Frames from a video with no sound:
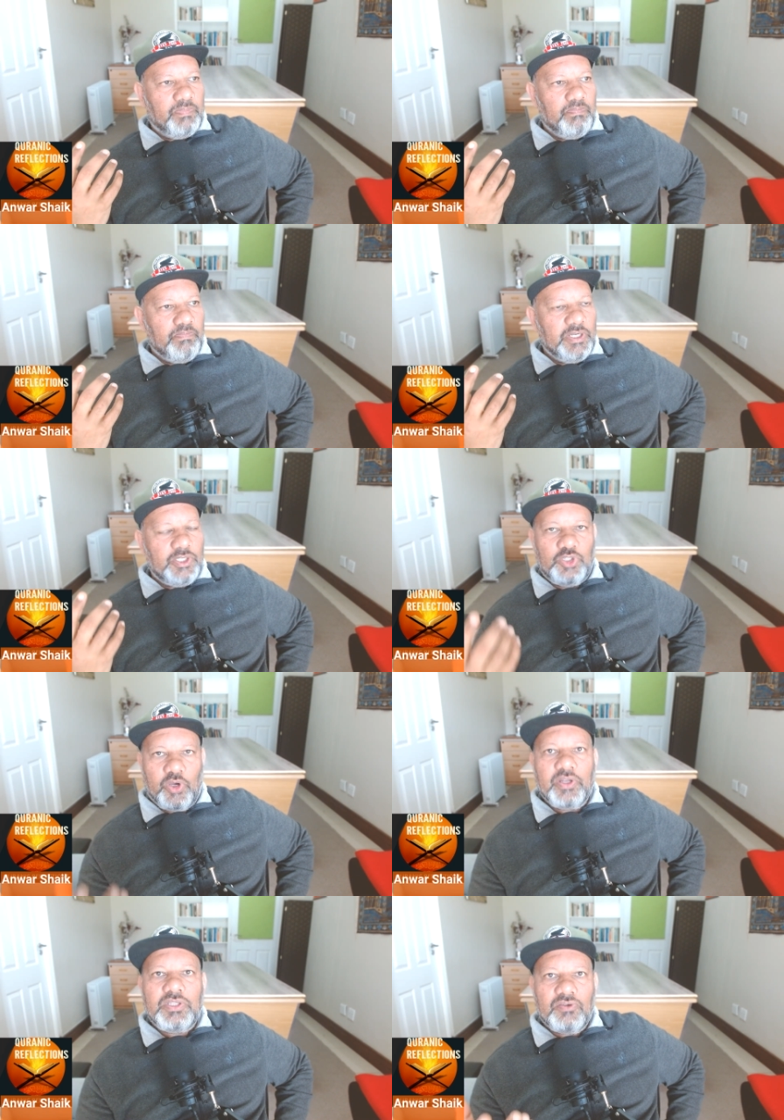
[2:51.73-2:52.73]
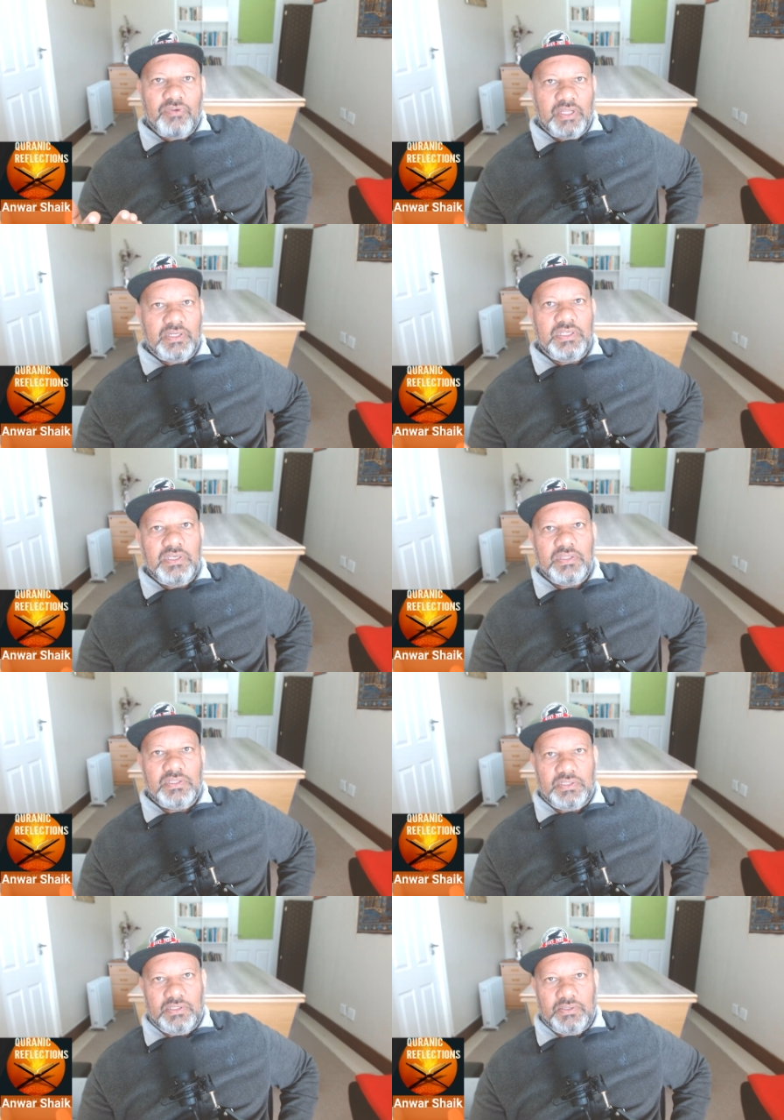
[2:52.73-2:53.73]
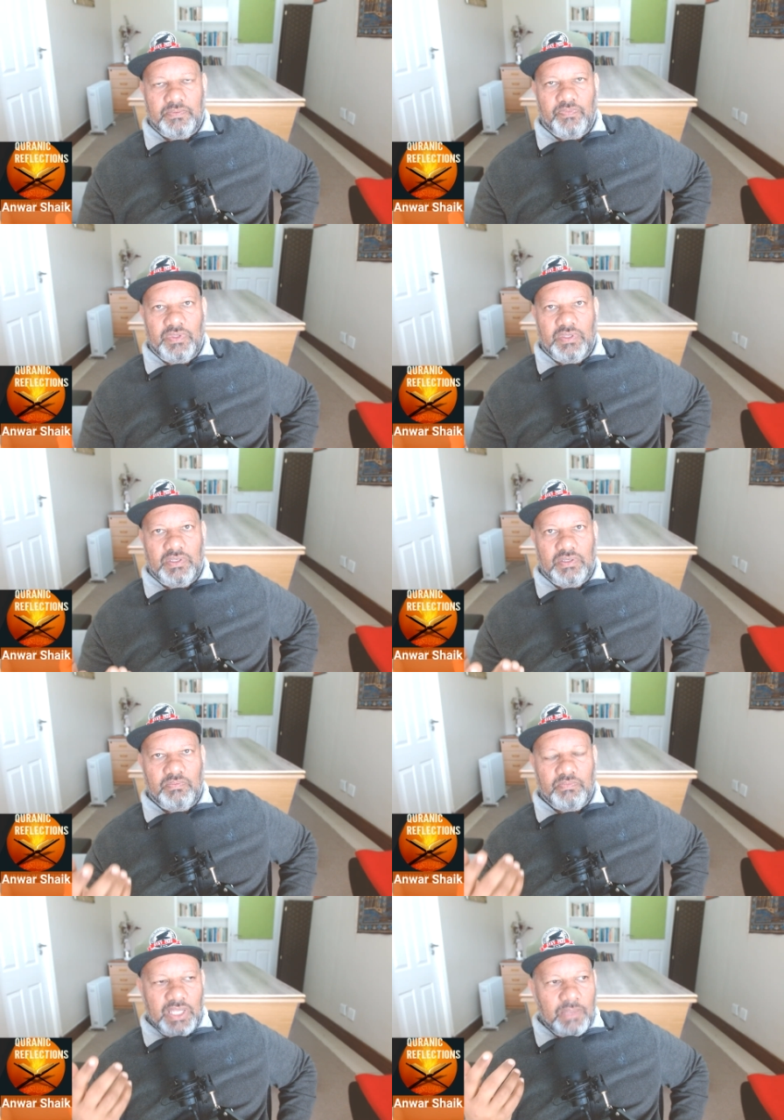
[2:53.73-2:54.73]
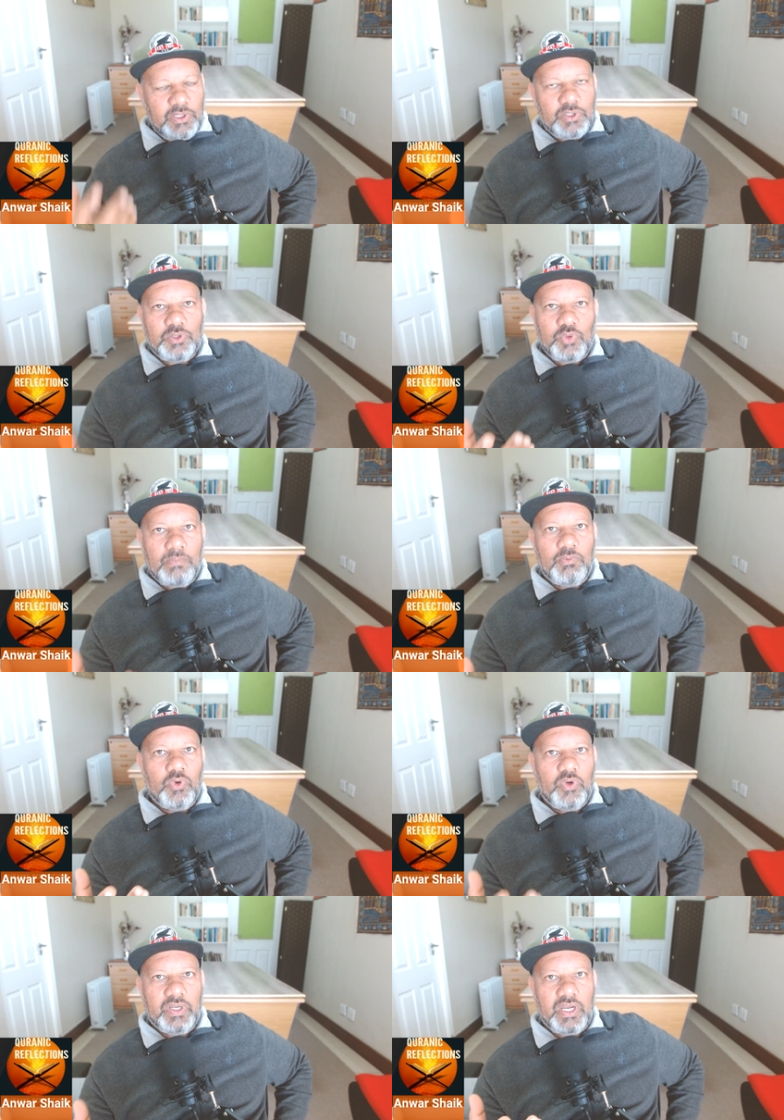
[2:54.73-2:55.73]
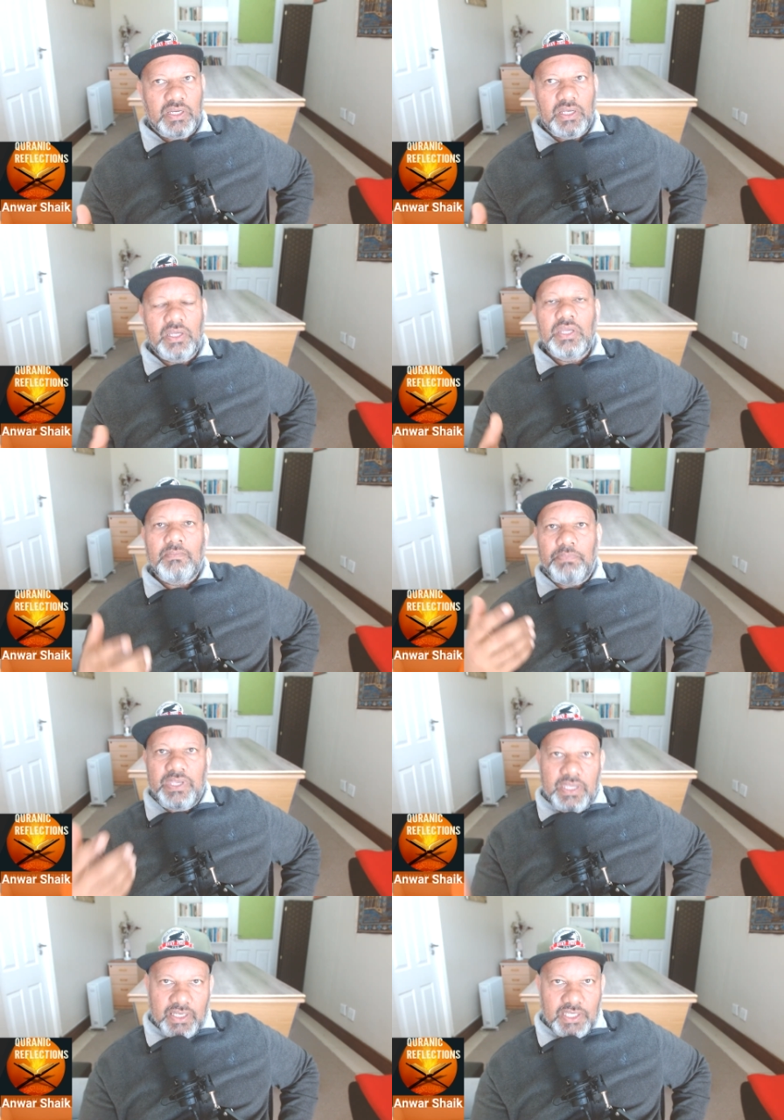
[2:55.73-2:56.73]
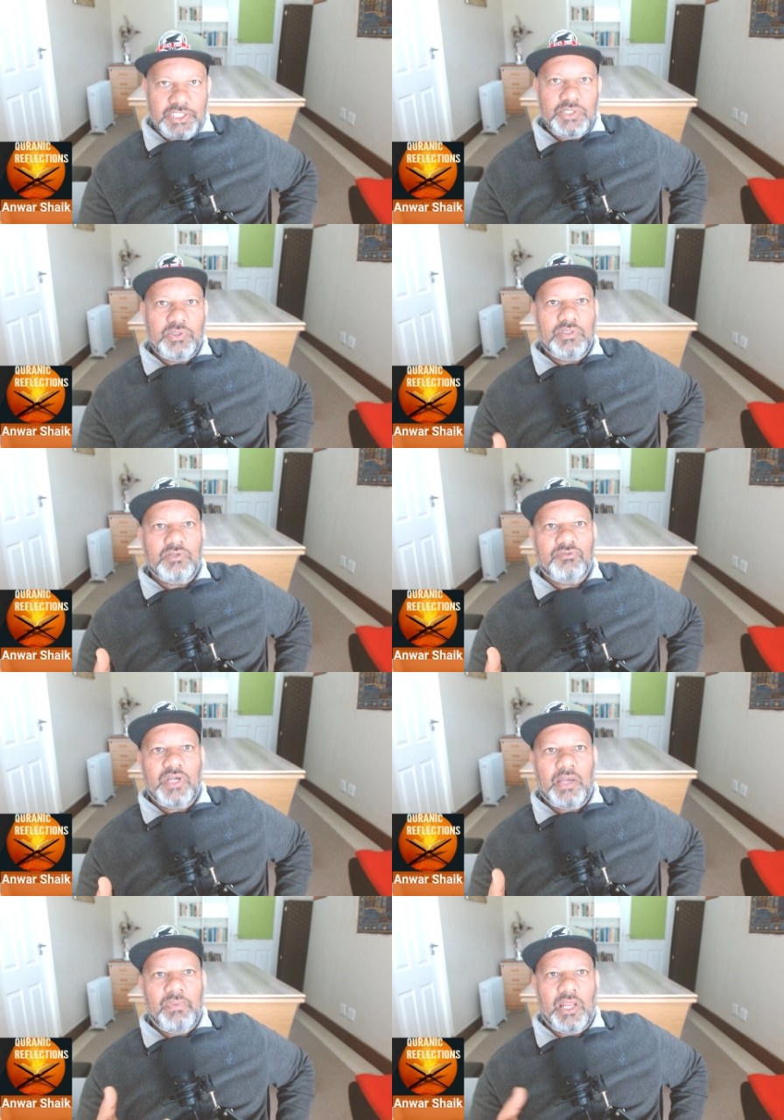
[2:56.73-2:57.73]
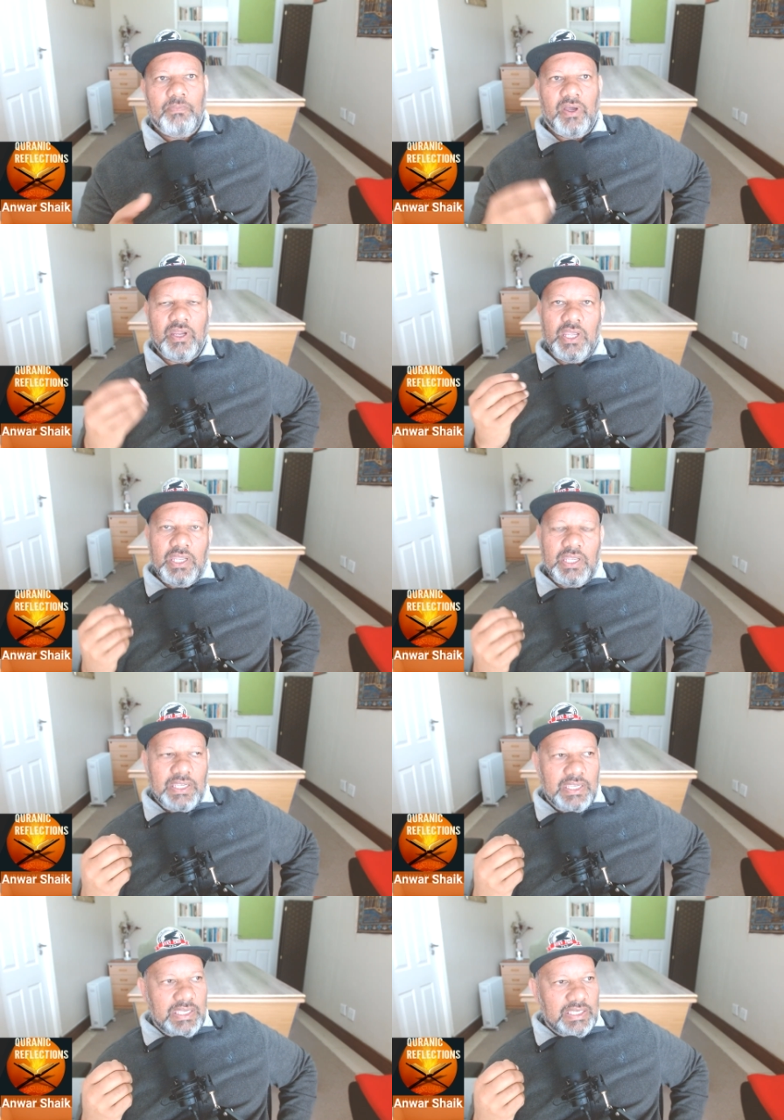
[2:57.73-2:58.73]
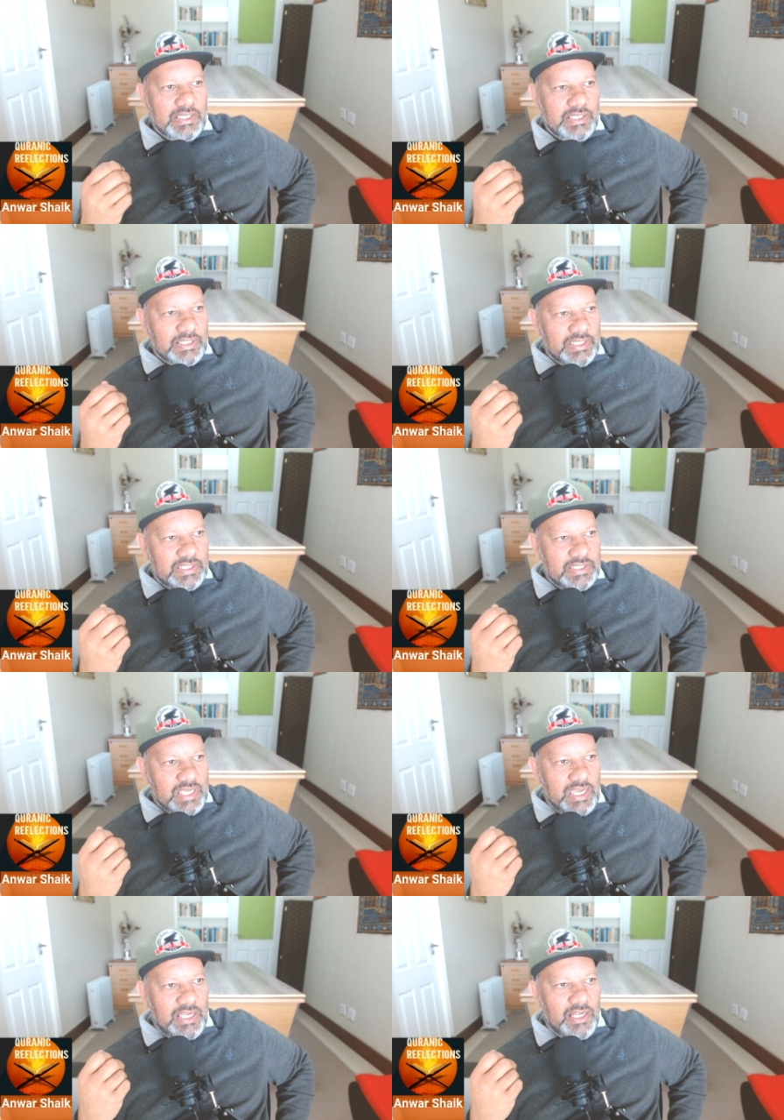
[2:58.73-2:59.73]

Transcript: majority of hadiths, coming through Abu Huraira, being a student of Ka'b al Ahbar, is a